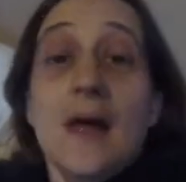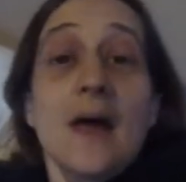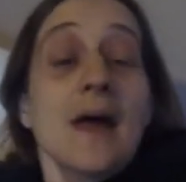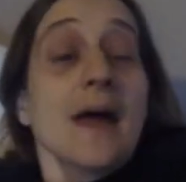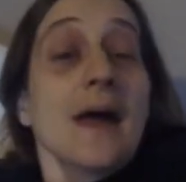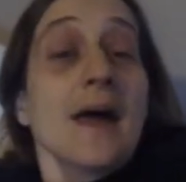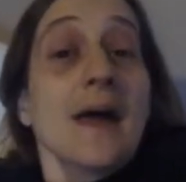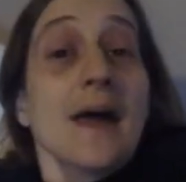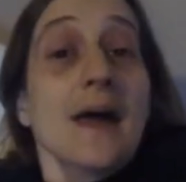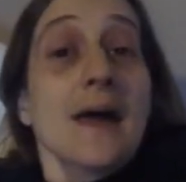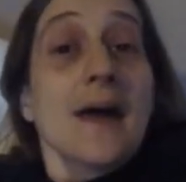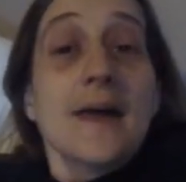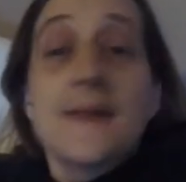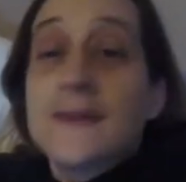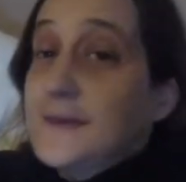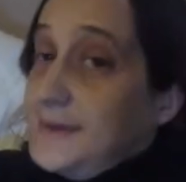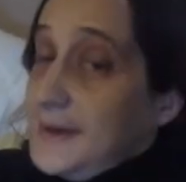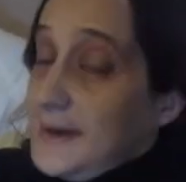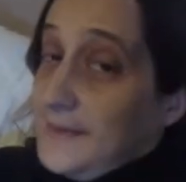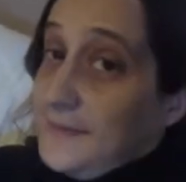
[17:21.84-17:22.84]
and the
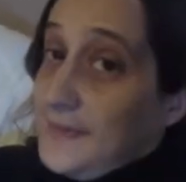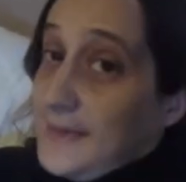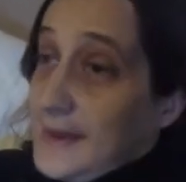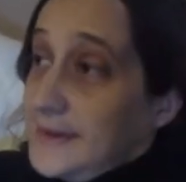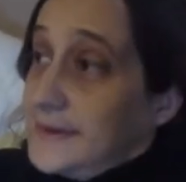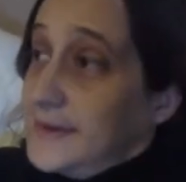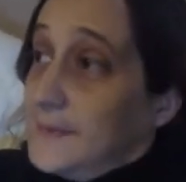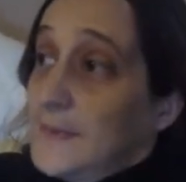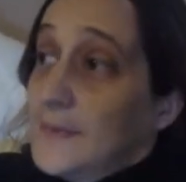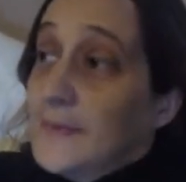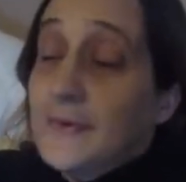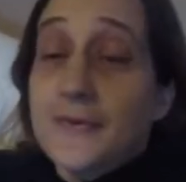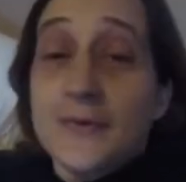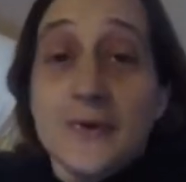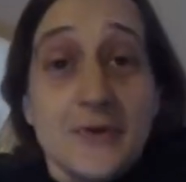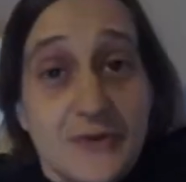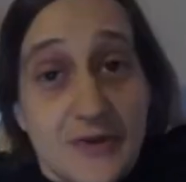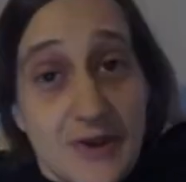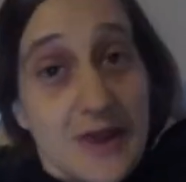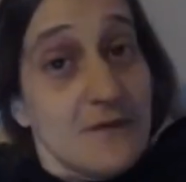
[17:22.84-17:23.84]
10 things that we want to
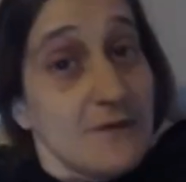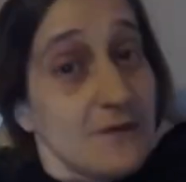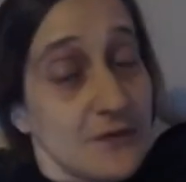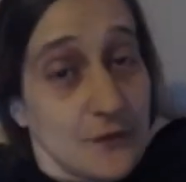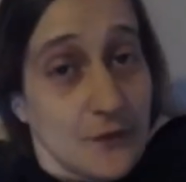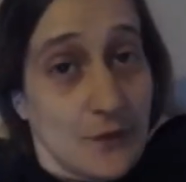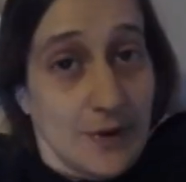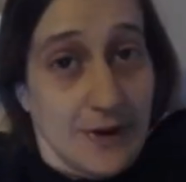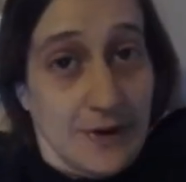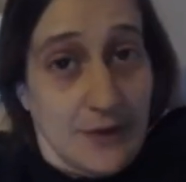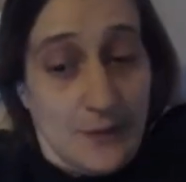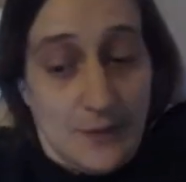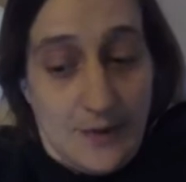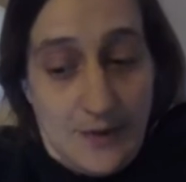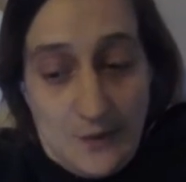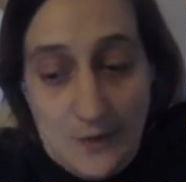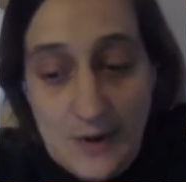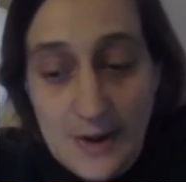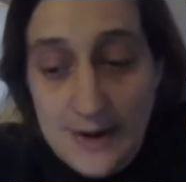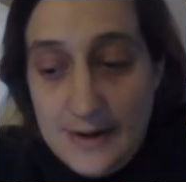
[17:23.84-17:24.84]
achieve in
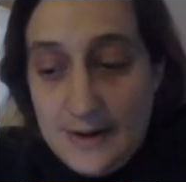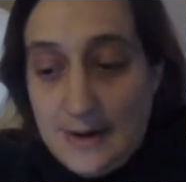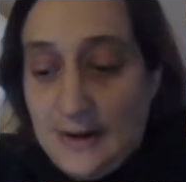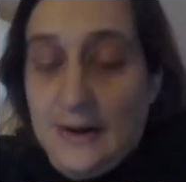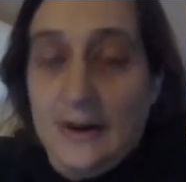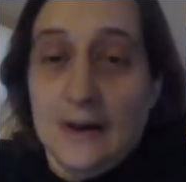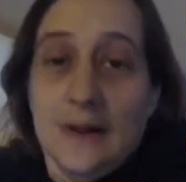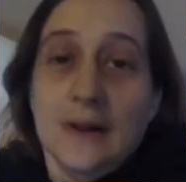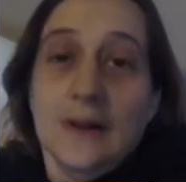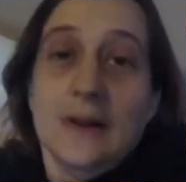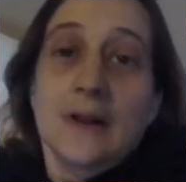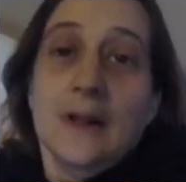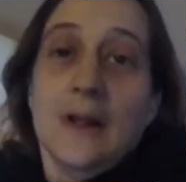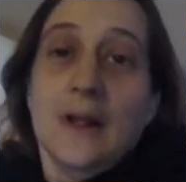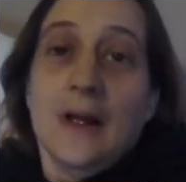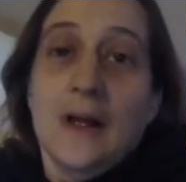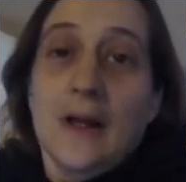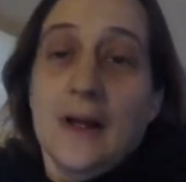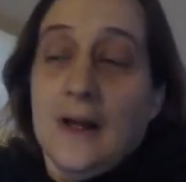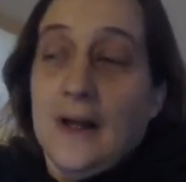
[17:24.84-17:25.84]
2021.
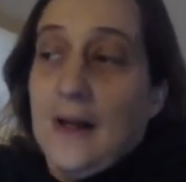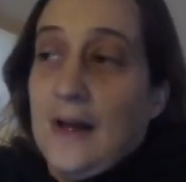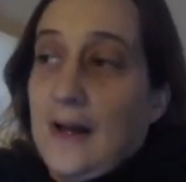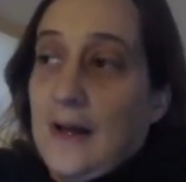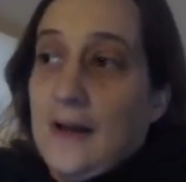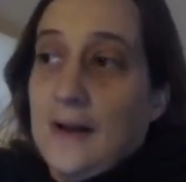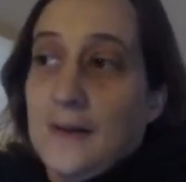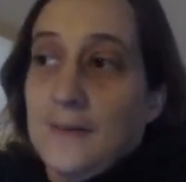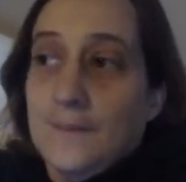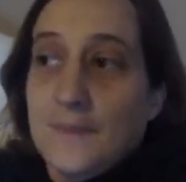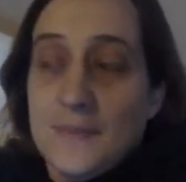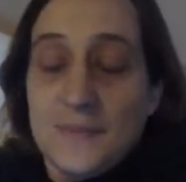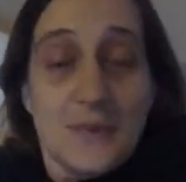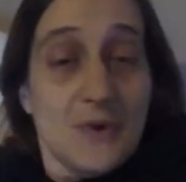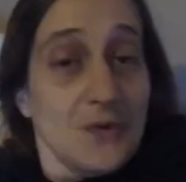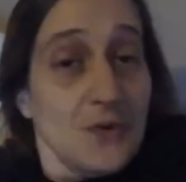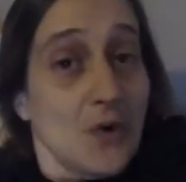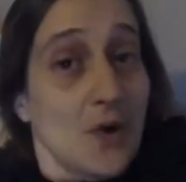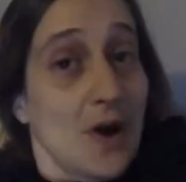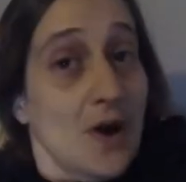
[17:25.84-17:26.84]

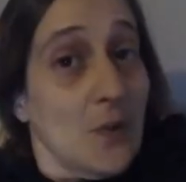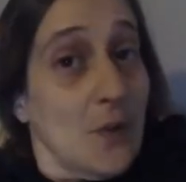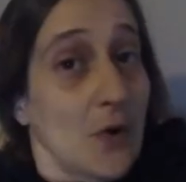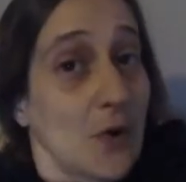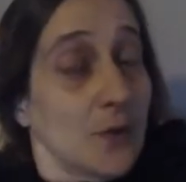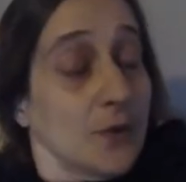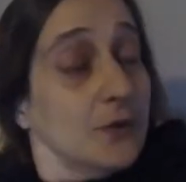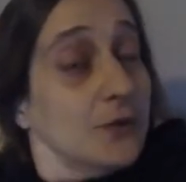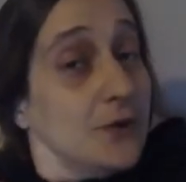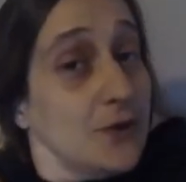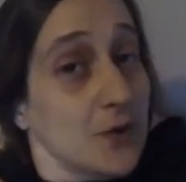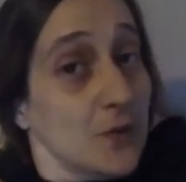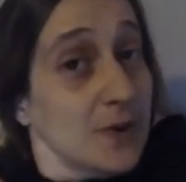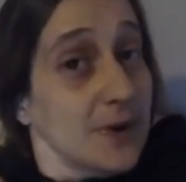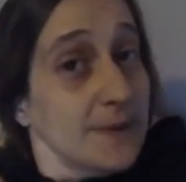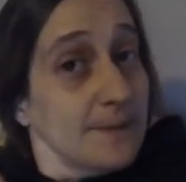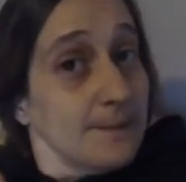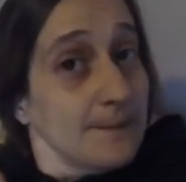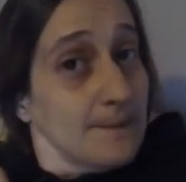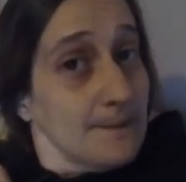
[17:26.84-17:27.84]
Don't know how well we'll do
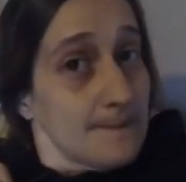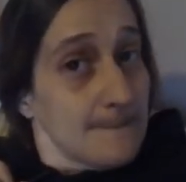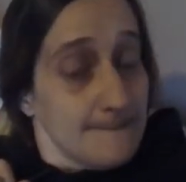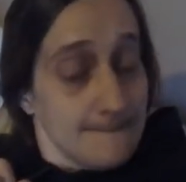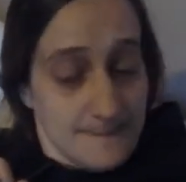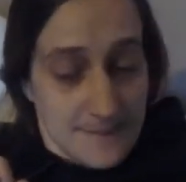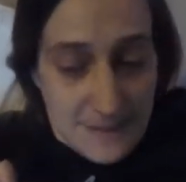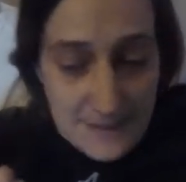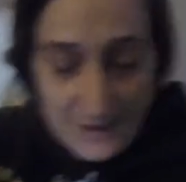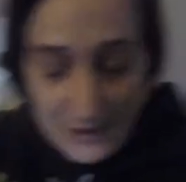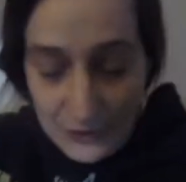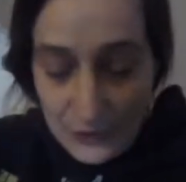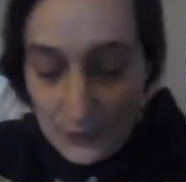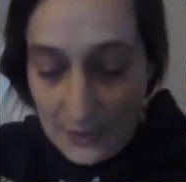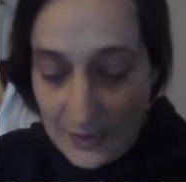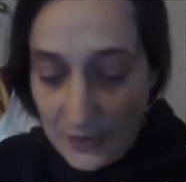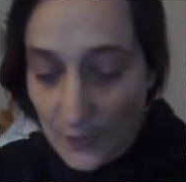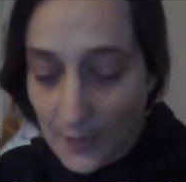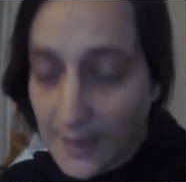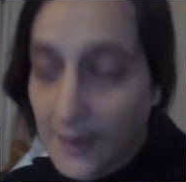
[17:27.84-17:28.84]
it in
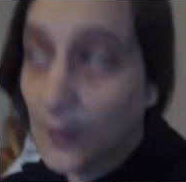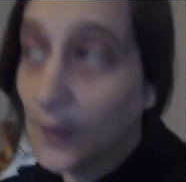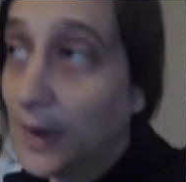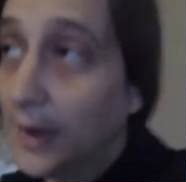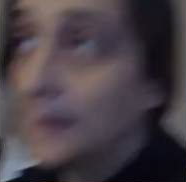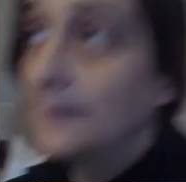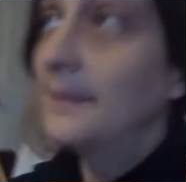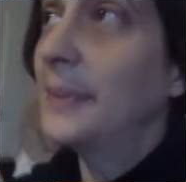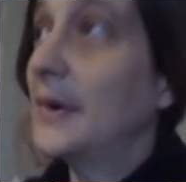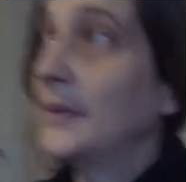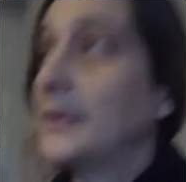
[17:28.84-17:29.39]
2021, but we're